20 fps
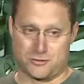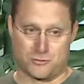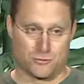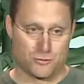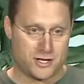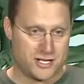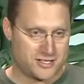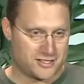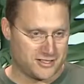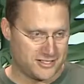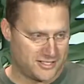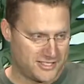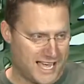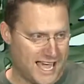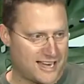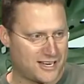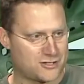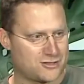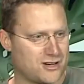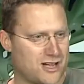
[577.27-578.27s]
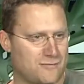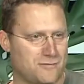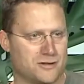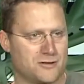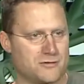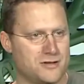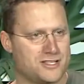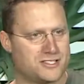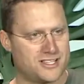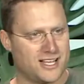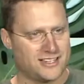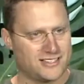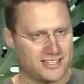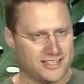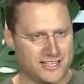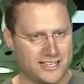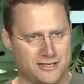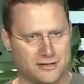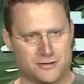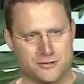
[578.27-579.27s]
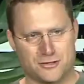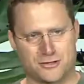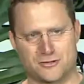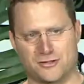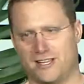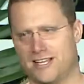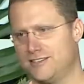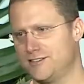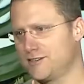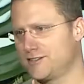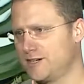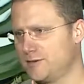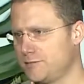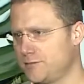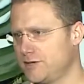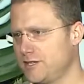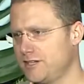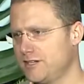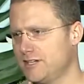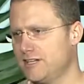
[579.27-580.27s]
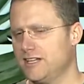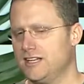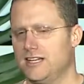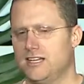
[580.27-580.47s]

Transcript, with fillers: this catastrophic reset, getting introduced too late in your company,